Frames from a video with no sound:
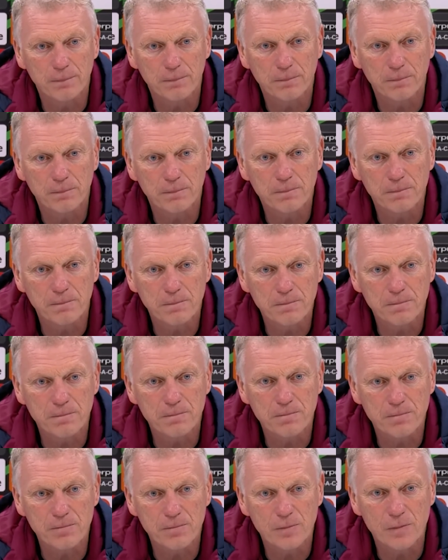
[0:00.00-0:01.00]

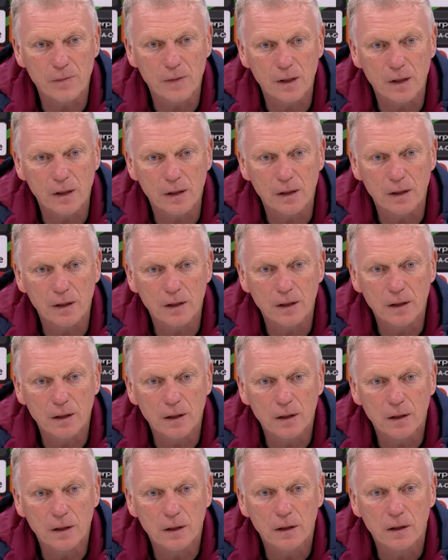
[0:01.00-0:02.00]

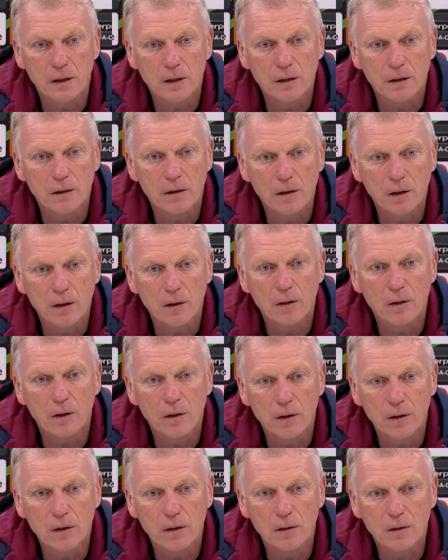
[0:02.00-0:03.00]

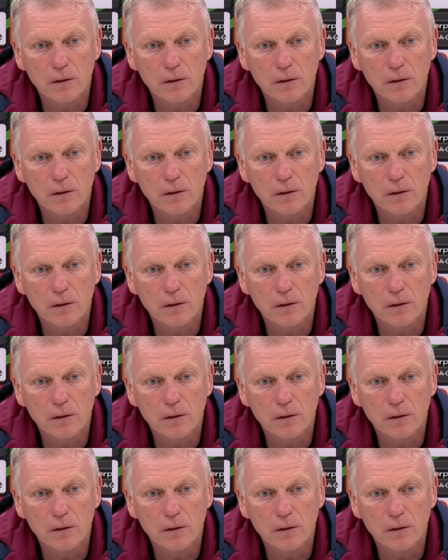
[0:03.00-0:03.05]
(no one is talking)